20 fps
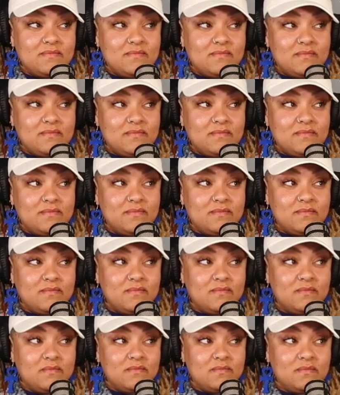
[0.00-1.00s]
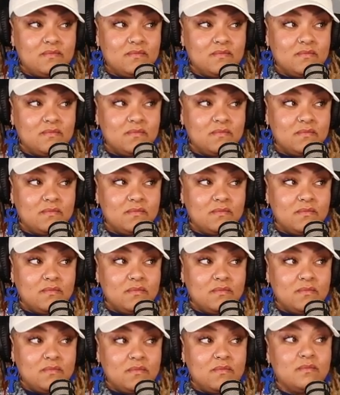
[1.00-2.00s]

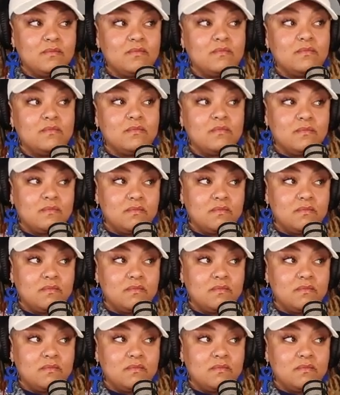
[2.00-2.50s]
(silent)